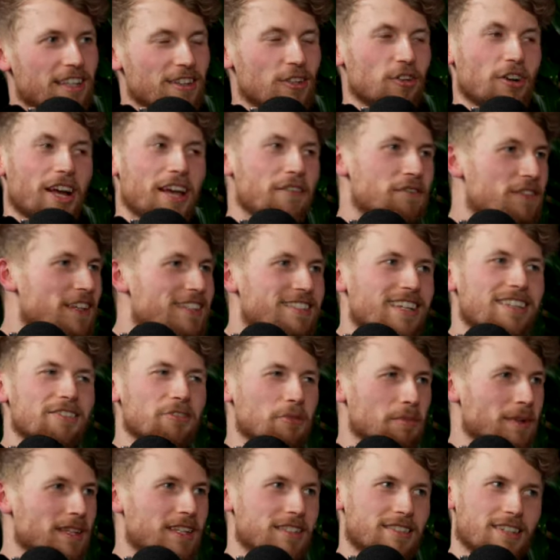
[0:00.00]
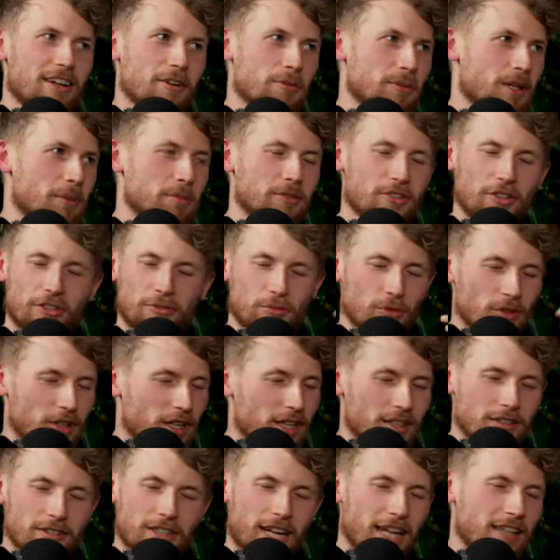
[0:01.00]
Look, if this ends up being a terrible episode,
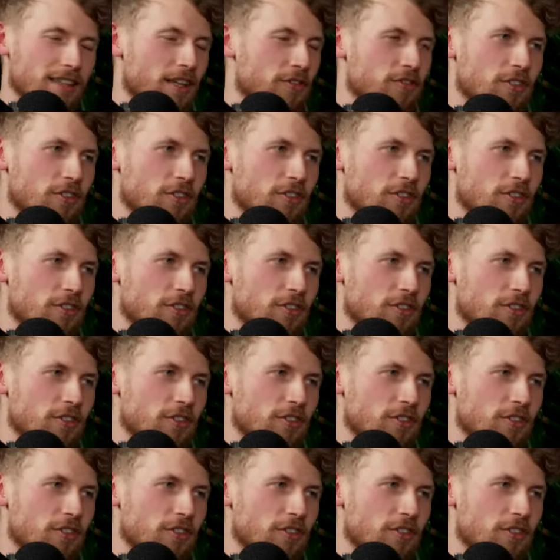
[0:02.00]
it'll get left.